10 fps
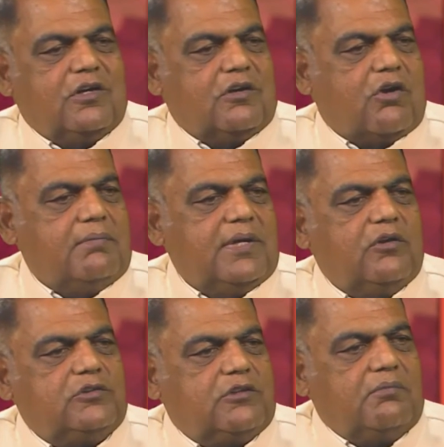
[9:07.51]
or coming
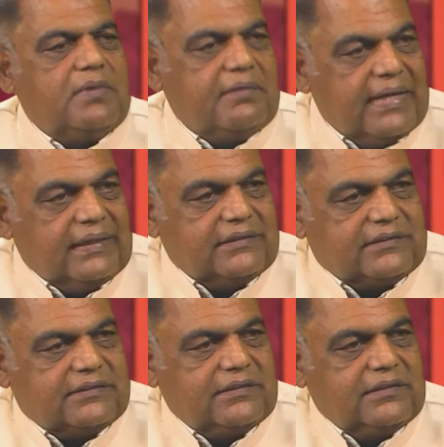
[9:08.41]
out somewhere
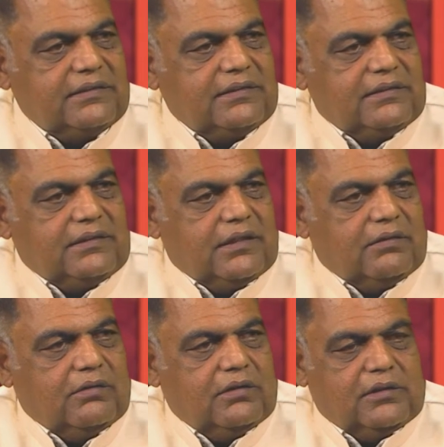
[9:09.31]
else.
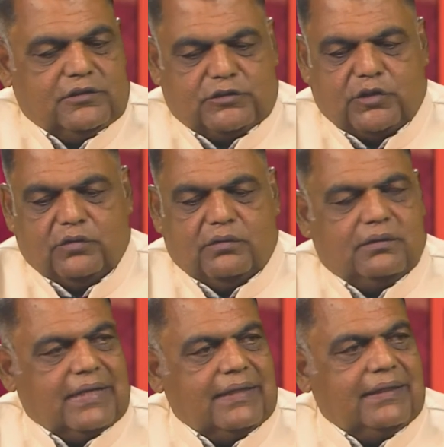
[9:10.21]
So
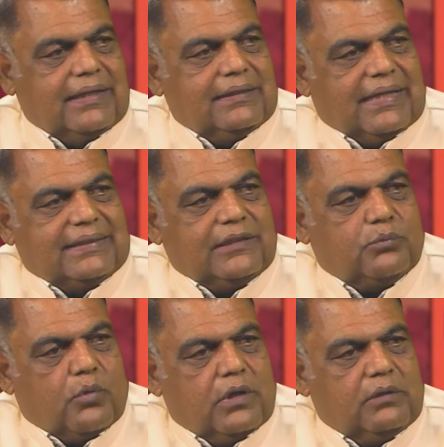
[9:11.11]
that is
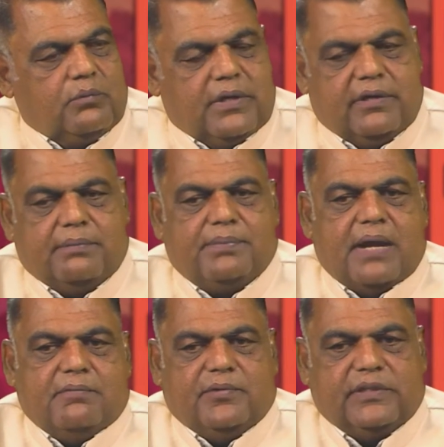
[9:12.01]
one where the
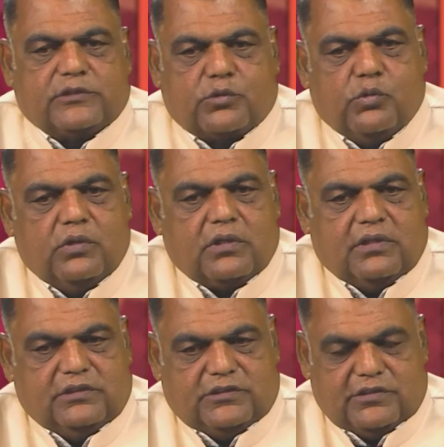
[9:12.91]
primary school
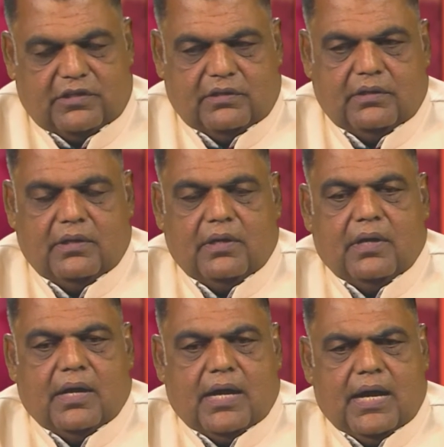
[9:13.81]
concerned.
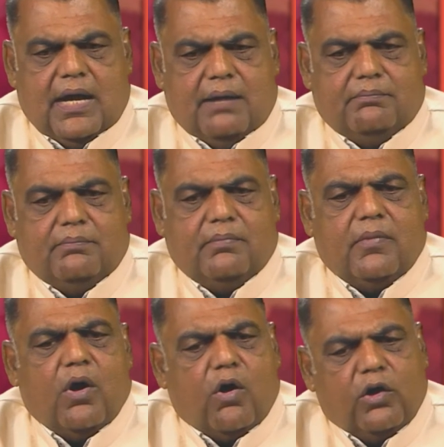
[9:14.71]

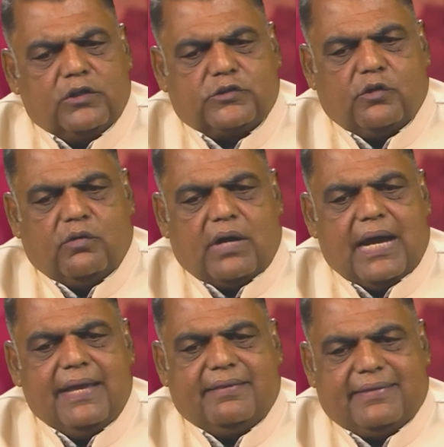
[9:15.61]
Also,
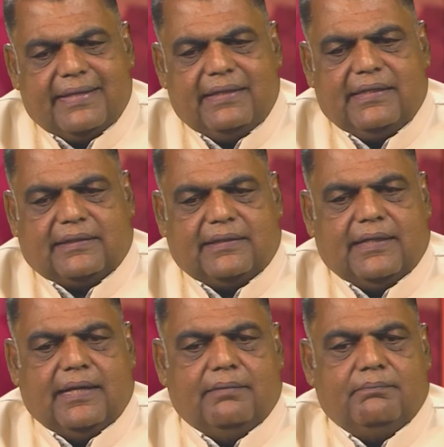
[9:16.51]
I think
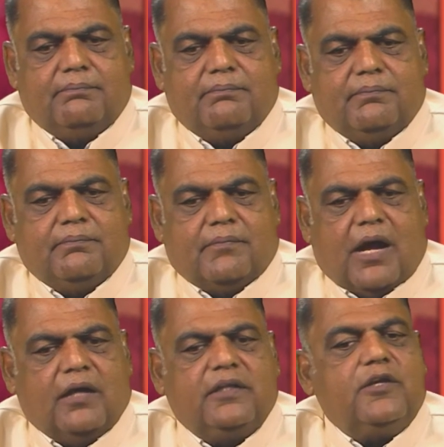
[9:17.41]
that
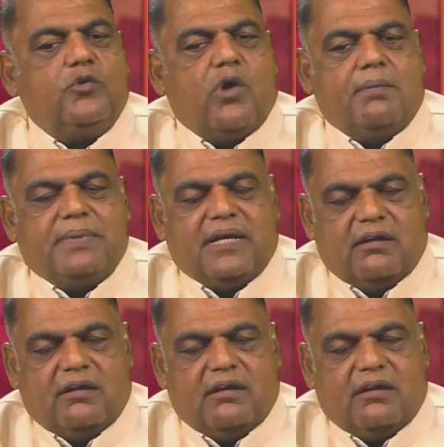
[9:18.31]
under URP